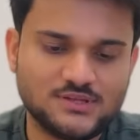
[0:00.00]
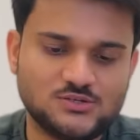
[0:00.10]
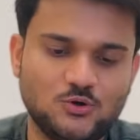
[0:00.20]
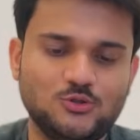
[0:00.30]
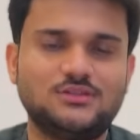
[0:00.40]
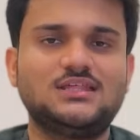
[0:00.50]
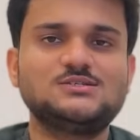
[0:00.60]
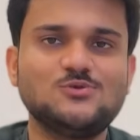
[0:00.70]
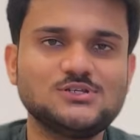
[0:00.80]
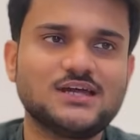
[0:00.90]
So
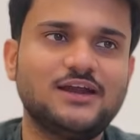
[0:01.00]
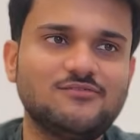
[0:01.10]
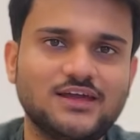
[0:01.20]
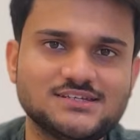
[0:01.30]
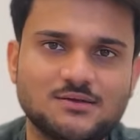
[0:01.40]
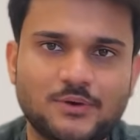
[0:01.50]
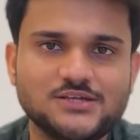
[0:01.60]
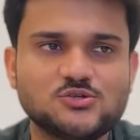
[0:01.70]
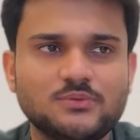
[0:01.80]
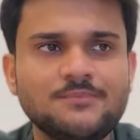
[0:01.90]
this was kind of like a
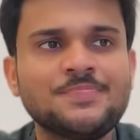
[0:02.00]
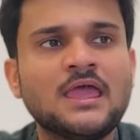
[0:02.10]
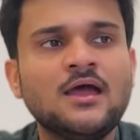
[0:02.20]
surprise to me,